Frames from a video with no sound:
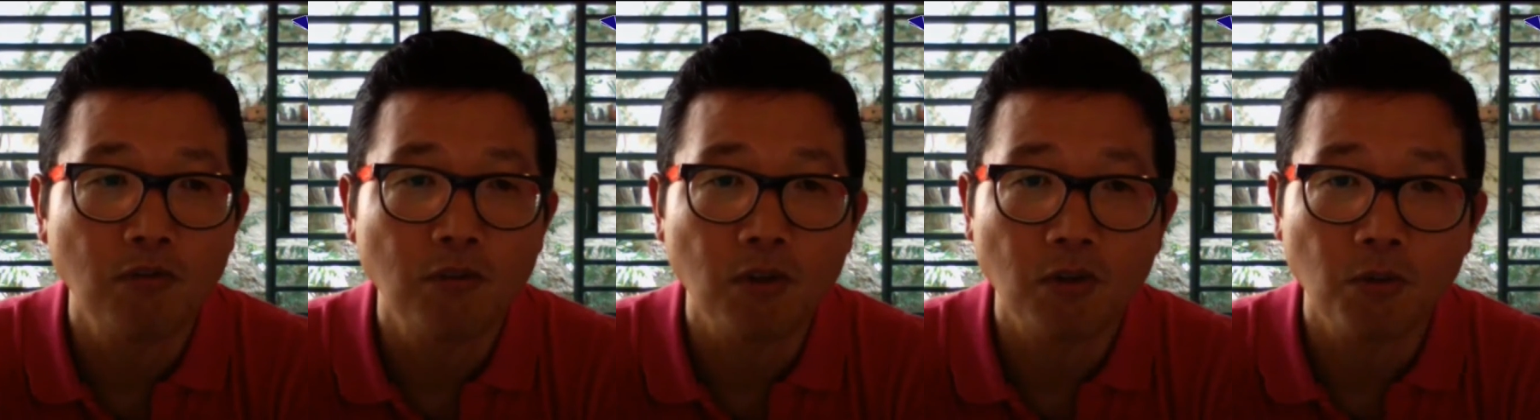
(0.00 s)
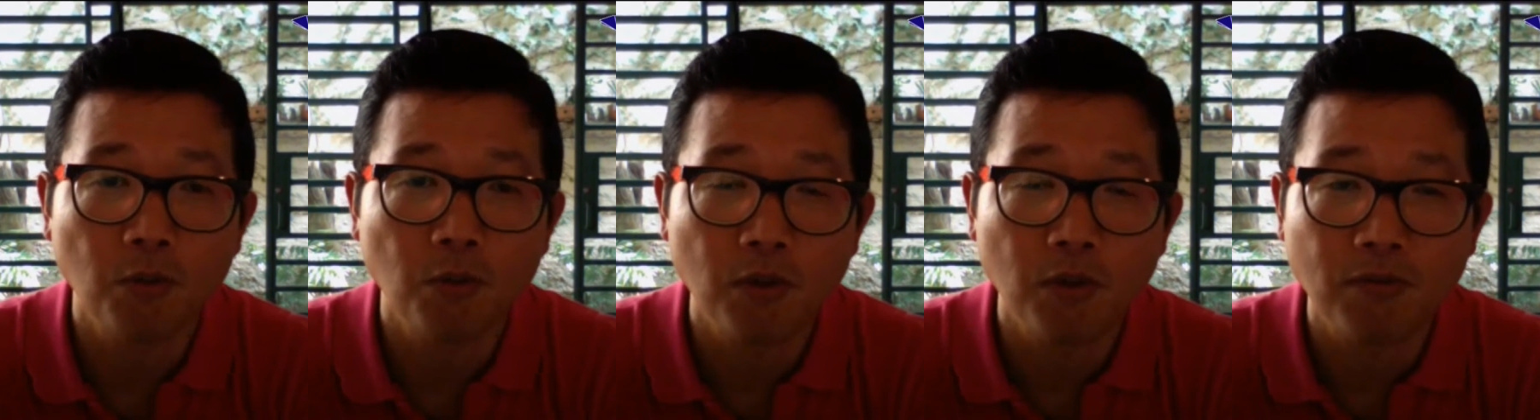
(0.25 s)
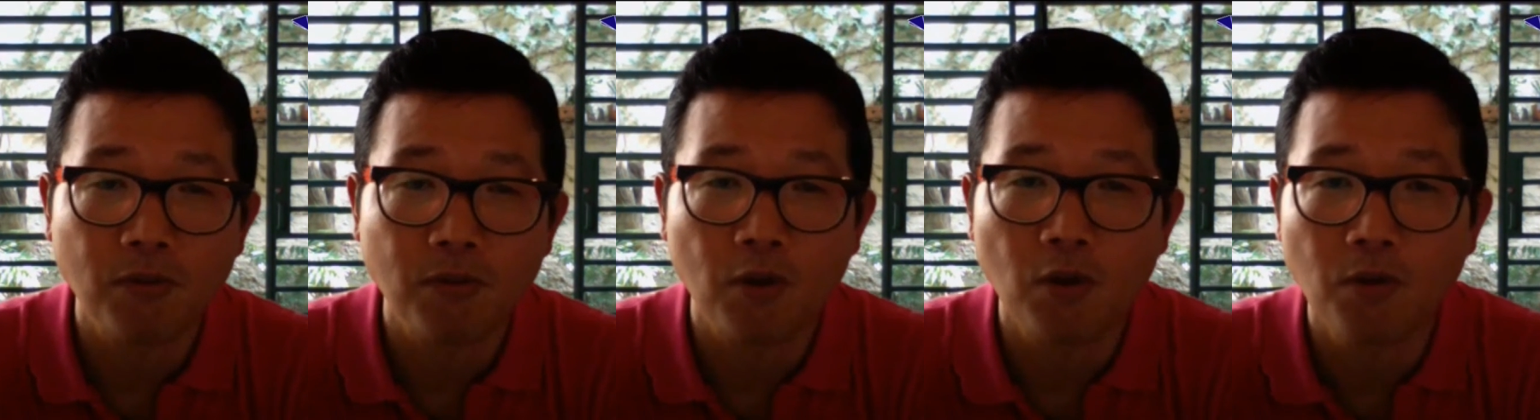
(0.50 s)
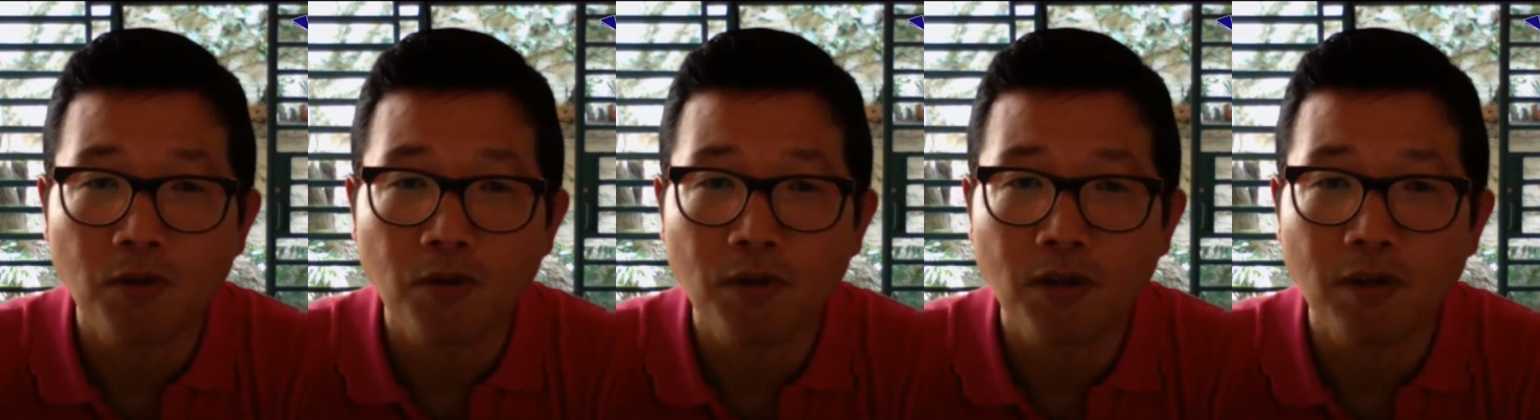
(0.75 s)
with
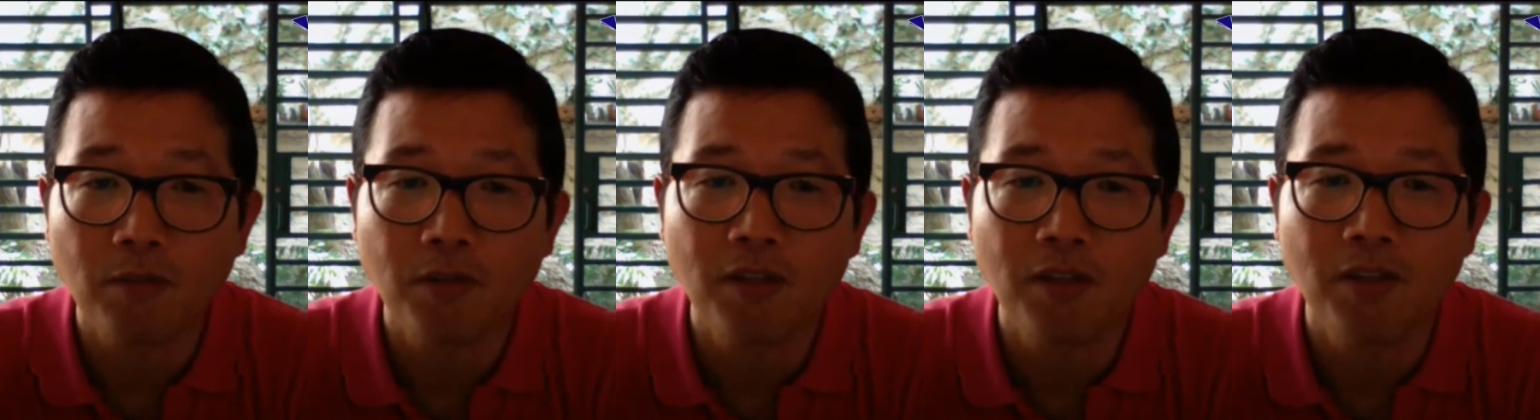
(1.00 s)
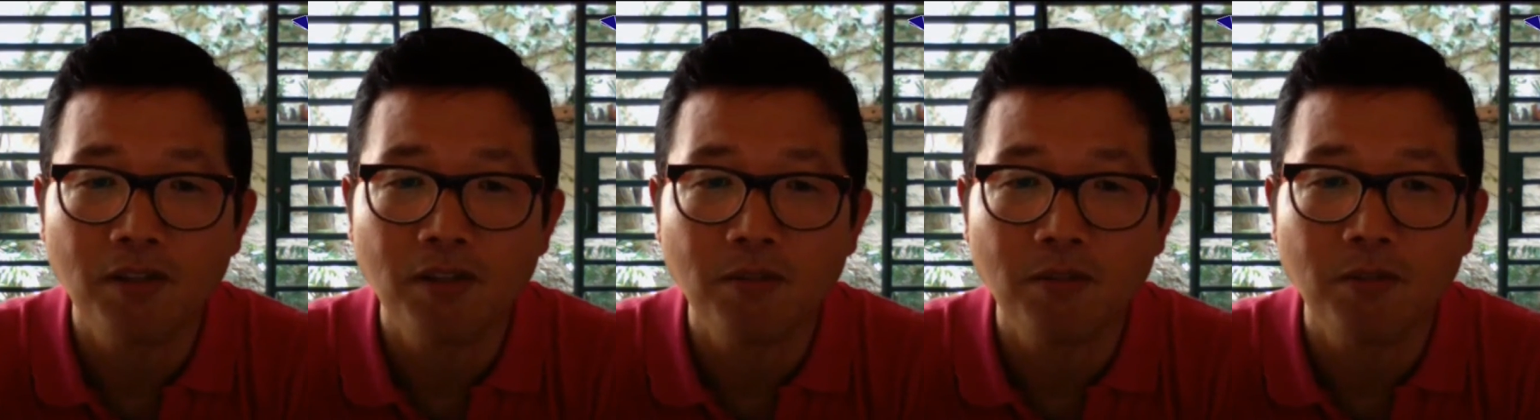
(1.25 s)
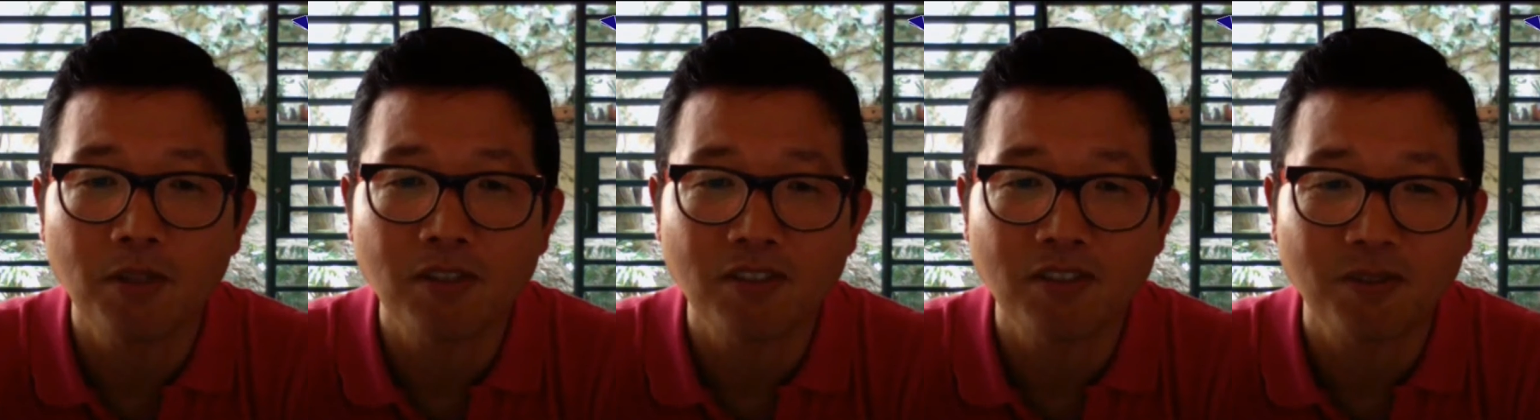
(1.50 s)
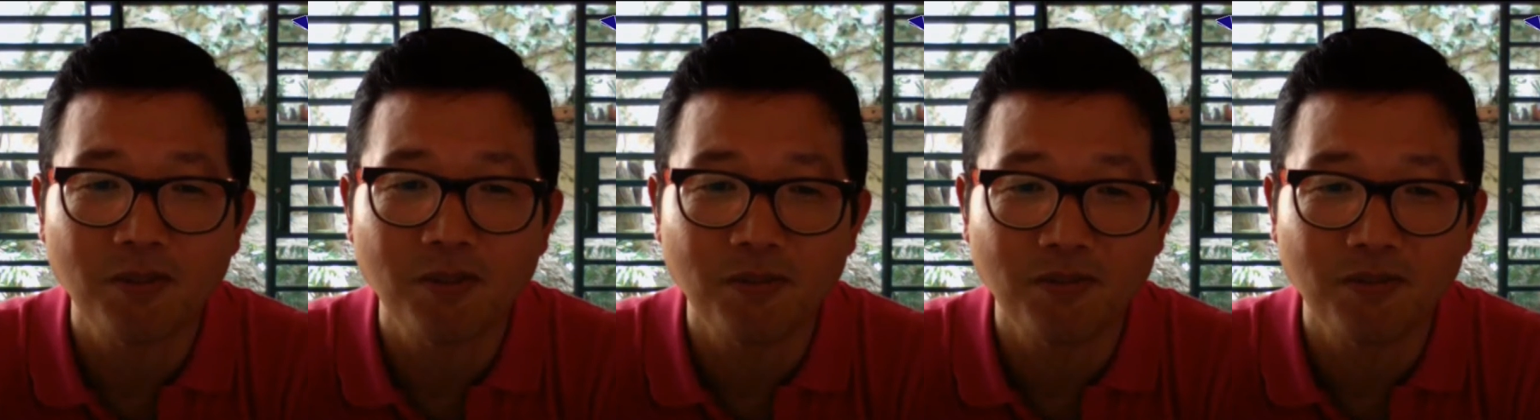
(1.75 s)
origami here in
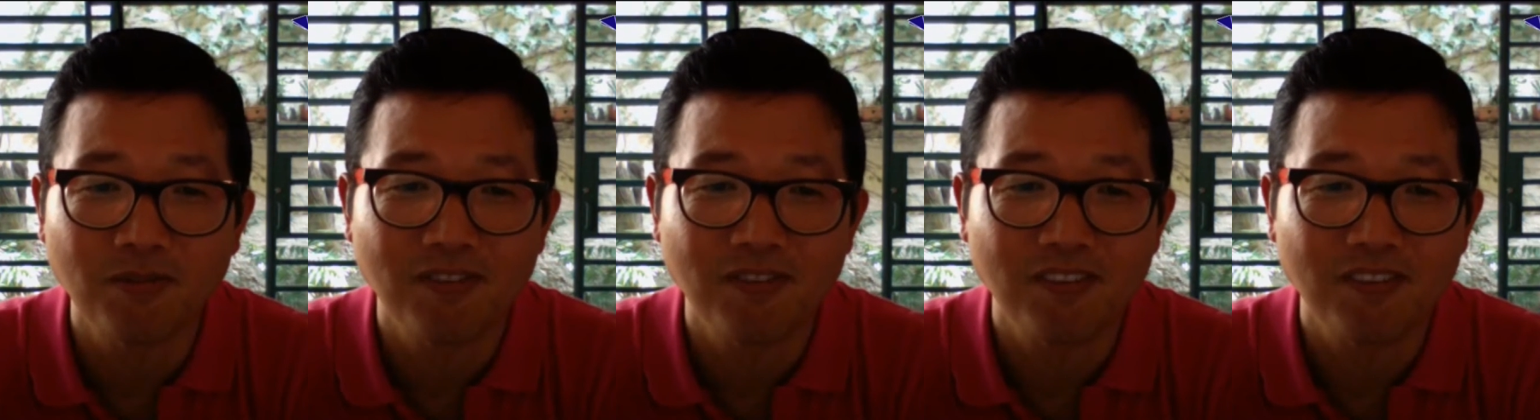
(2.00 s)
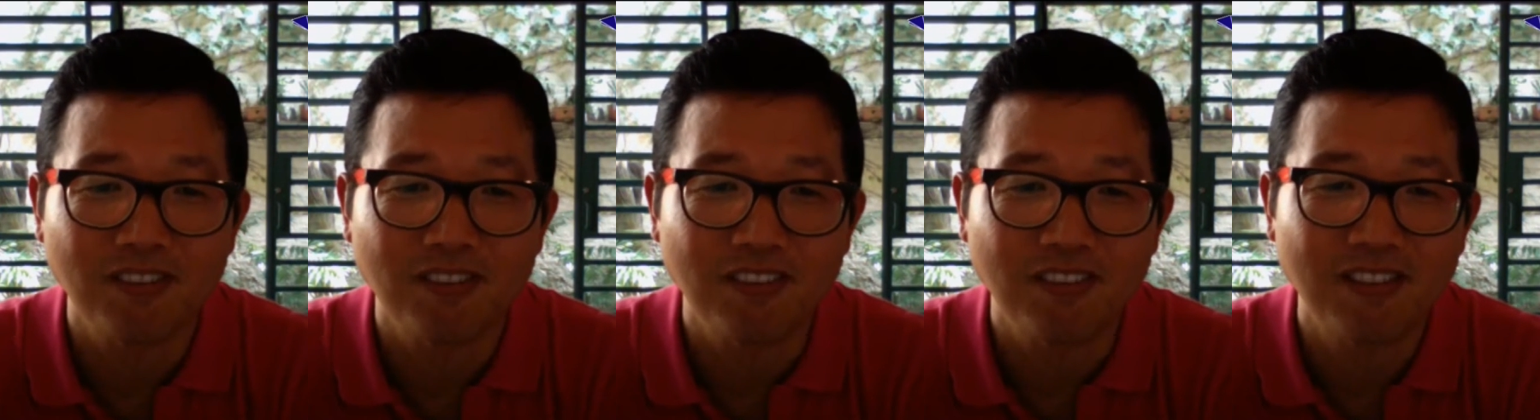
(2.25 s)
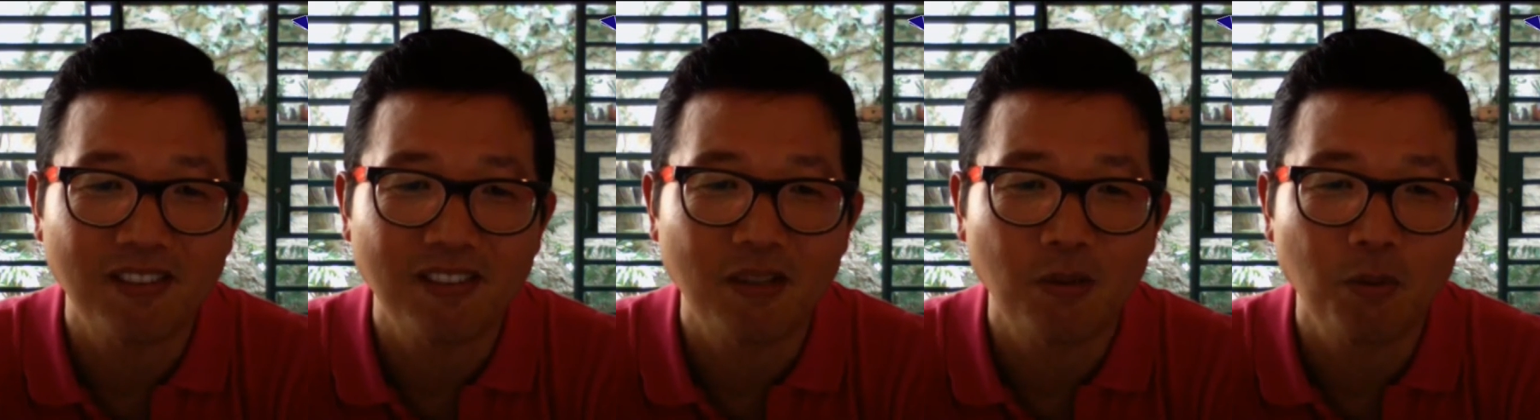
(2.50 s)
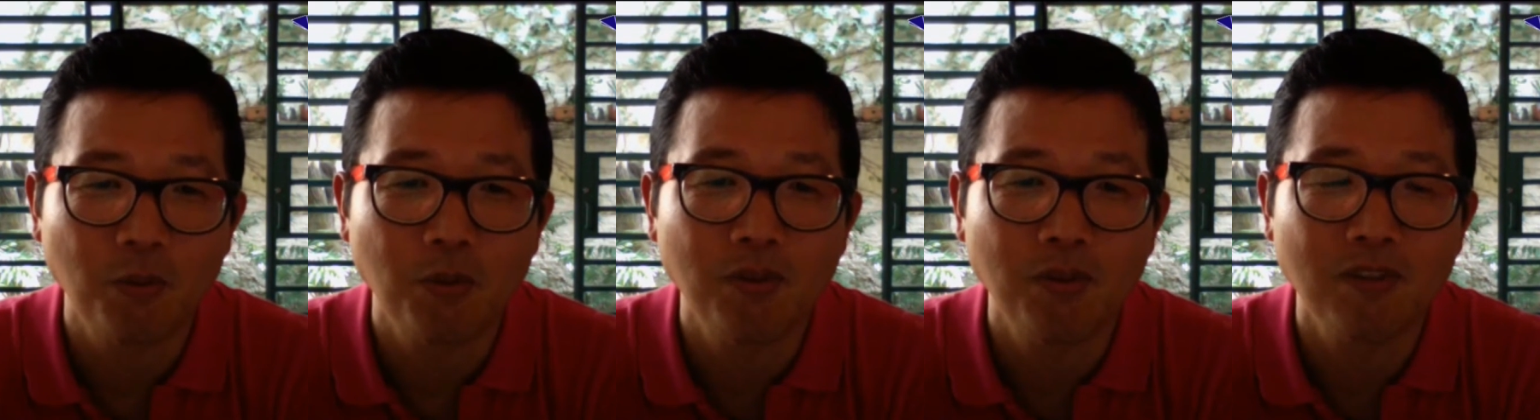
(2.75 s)
Brazil. And I
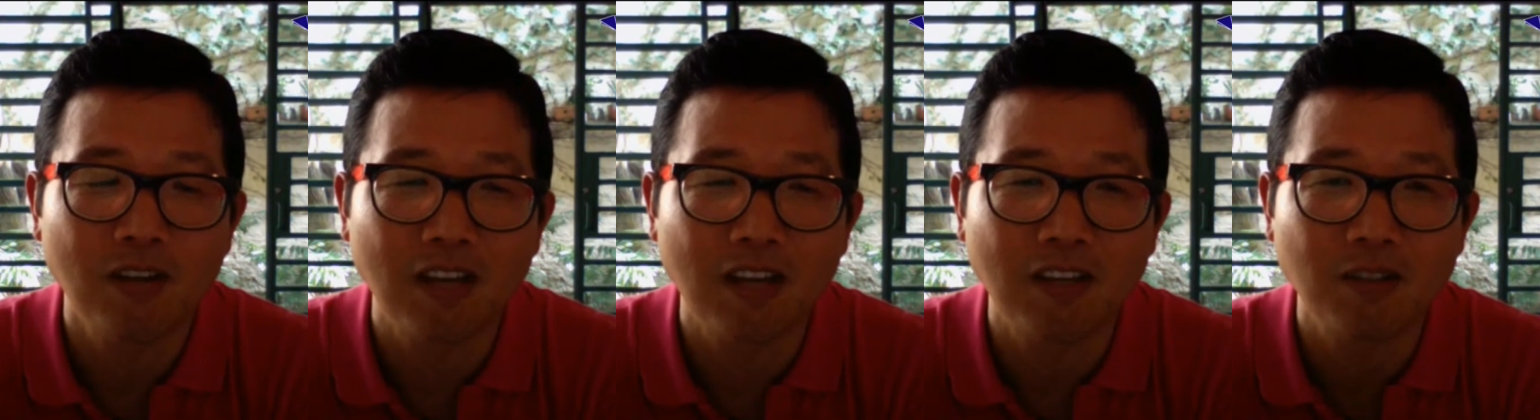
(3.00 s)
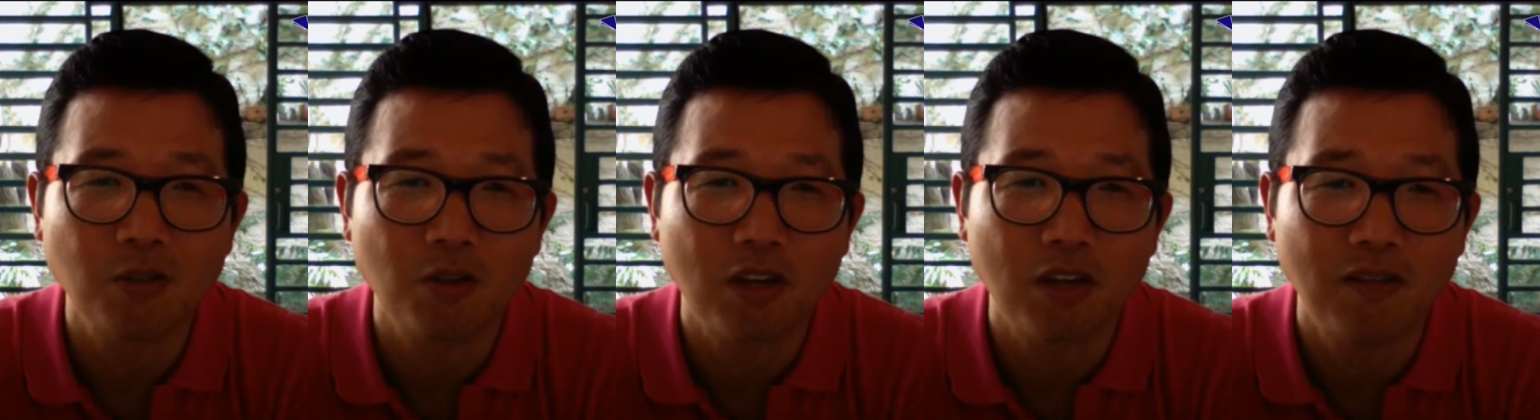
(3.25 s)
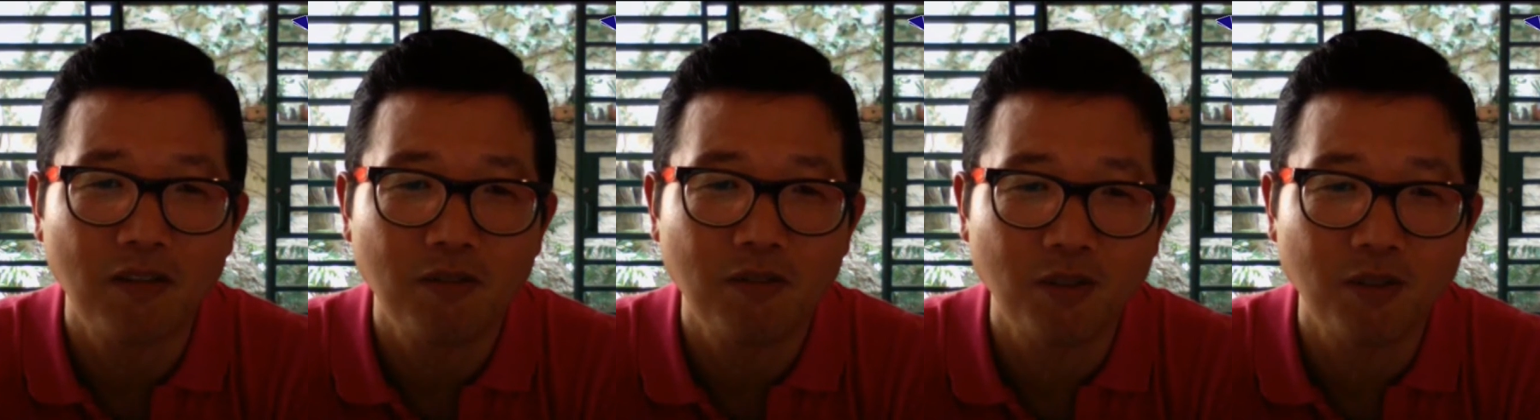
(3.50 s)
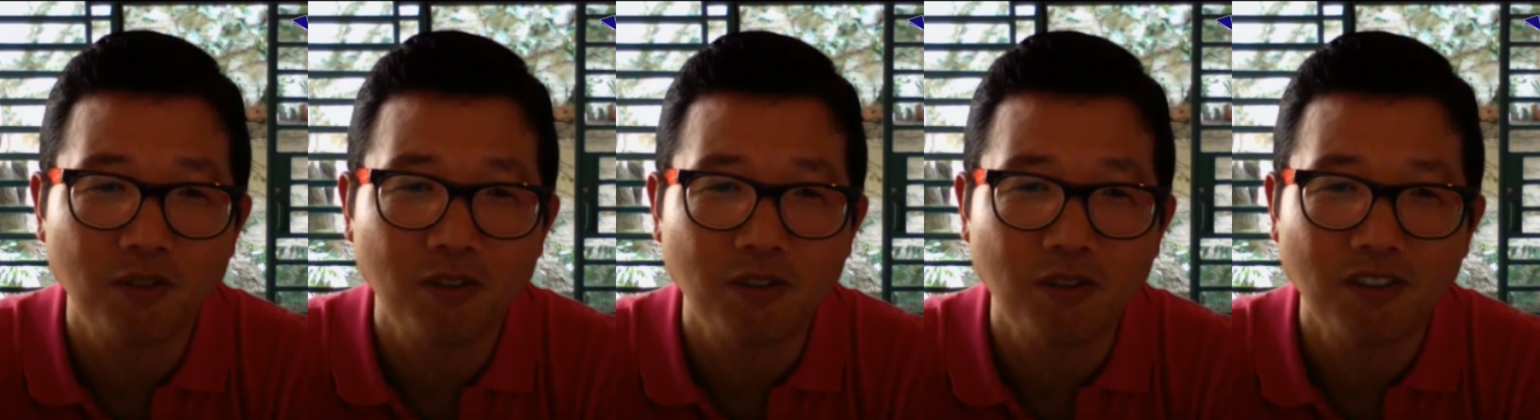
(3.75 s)
would like to have
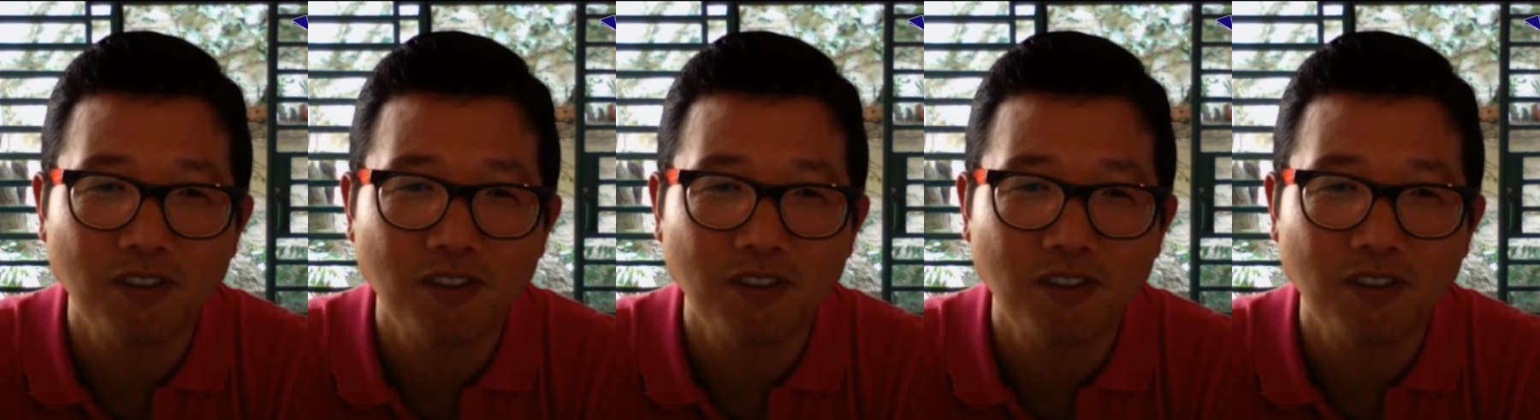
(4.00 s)
your